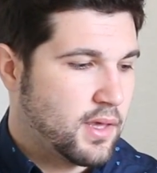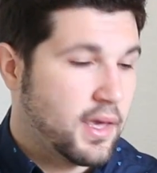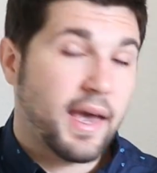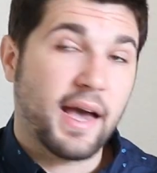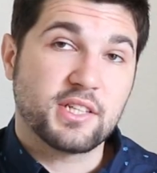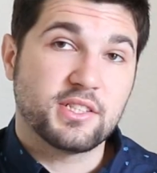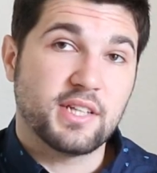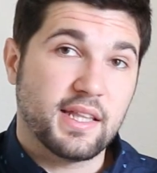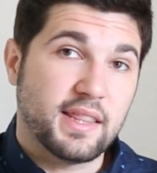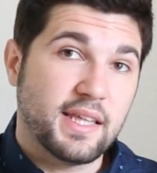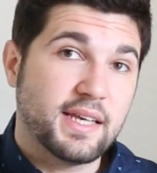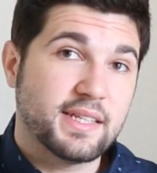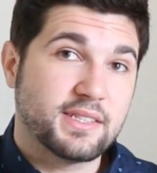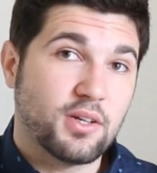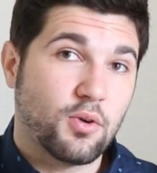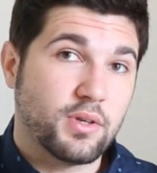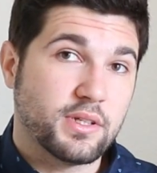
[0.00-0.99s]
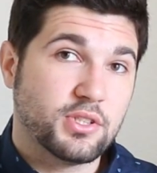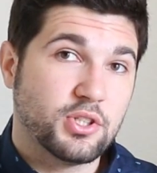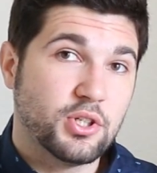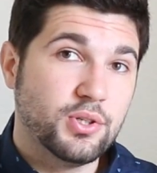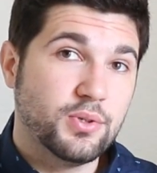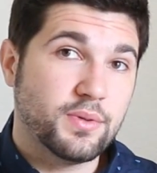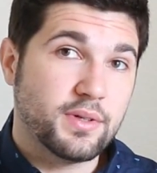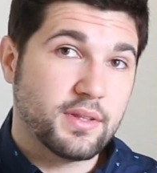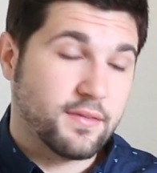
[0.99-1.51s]
Actually, I think it's only
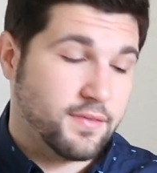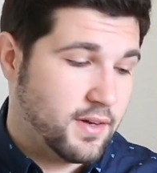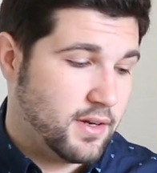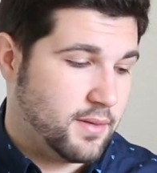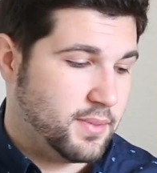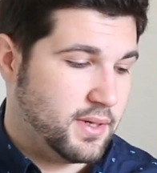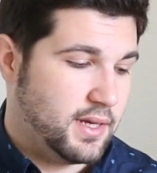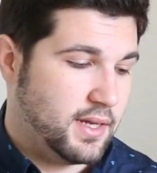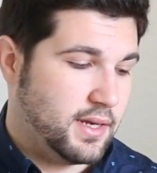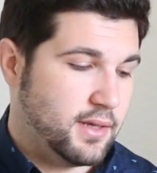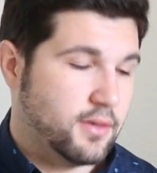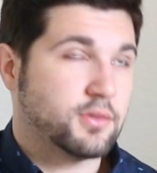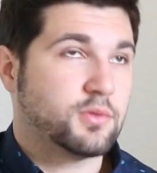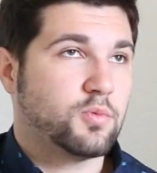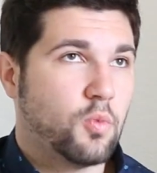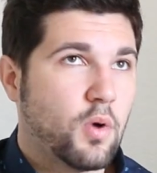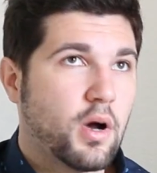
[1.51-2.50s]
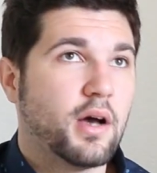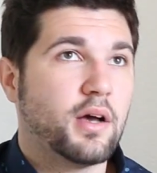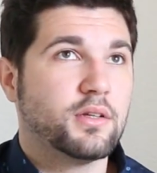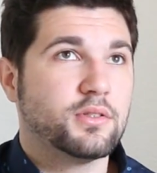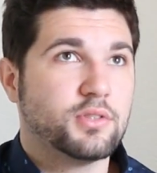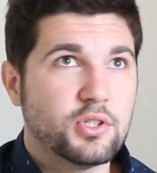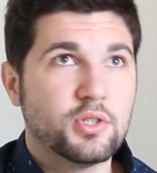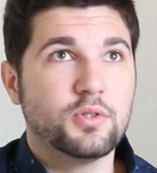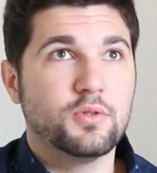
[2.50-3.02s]
2 in the very beginning. It was 1,
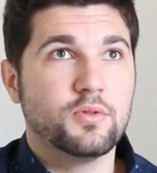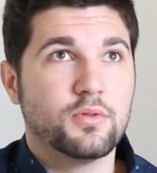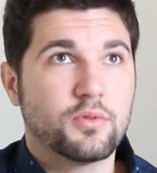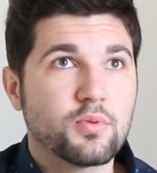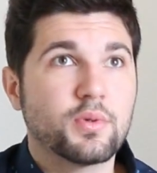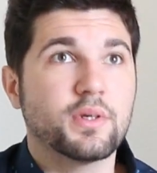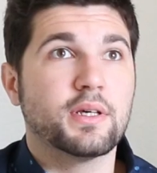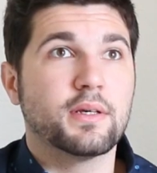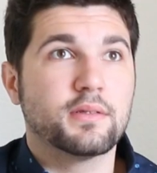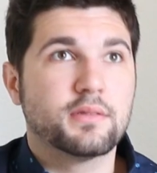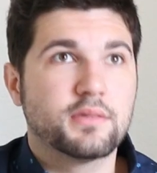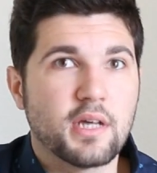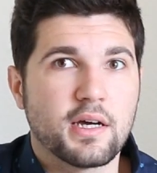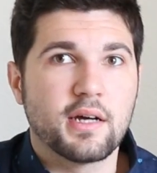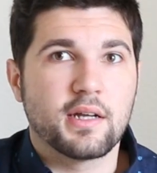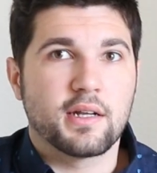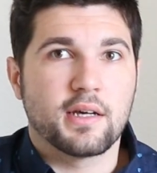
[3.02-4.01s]
2, 3, down.